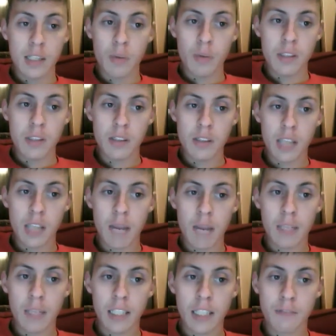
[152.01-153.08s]
wins this game
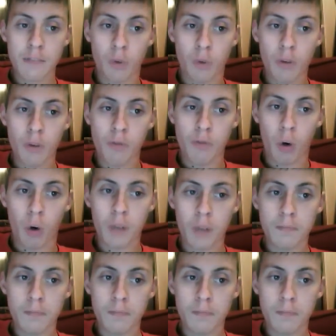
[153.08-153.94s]
to get to 4-4.